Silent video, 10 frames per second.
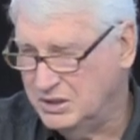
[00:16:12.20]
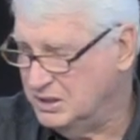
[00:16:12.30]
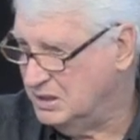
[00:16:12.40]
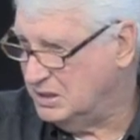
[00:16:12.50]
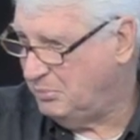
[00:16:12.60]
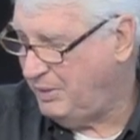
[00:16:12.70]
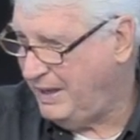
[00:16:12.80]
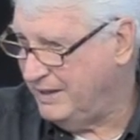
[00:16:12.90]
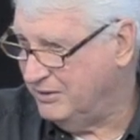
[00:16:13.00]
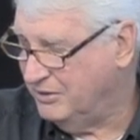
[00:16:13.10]
this is the
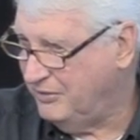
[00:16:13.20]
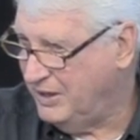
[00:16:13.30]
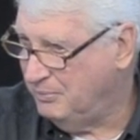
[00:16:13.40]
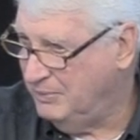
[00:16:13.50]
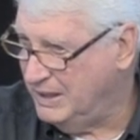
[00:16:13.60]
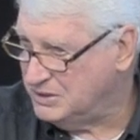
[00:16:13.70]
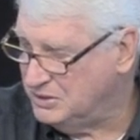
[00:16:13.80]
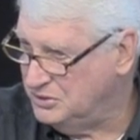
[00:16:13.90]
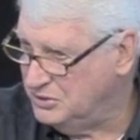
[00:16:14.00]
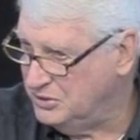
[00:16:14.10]
pattern of how
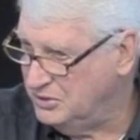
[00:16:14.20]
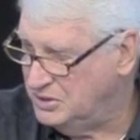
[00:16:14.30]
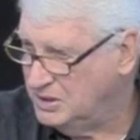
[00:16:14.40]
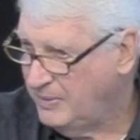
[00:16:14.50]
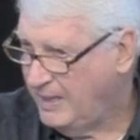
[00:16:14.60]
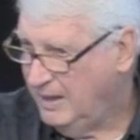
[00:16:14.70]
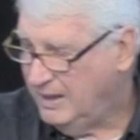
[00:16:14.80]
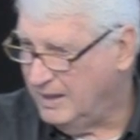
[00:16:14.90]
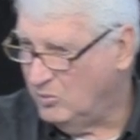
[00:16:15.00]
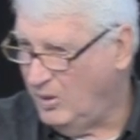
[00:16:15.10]
messengers
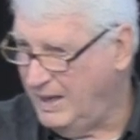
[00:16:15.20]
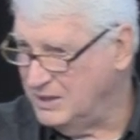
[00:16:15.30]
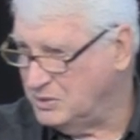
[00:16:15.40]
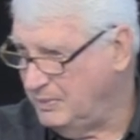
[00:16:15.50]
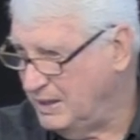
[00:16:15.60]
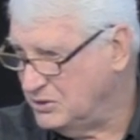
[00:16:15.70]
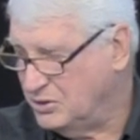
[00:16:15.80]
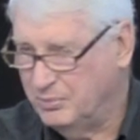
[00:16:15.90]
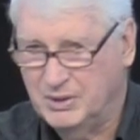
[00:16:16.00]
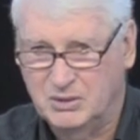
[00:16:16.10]
and wise
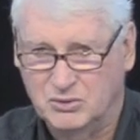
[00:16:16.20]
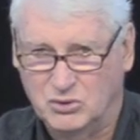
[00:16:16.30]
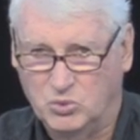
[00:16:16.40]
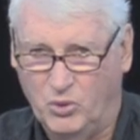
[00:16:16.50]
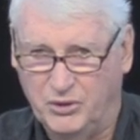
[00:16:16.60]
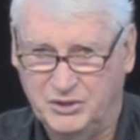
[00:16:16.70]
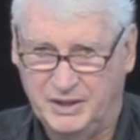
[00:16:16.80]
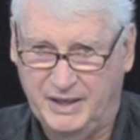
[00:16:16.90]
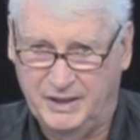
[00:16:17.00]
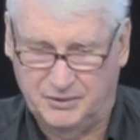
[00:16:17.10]
master builders work
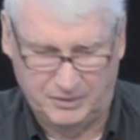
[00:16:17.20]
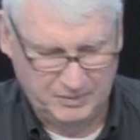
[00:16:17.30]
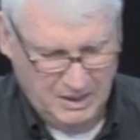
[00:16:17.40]
together.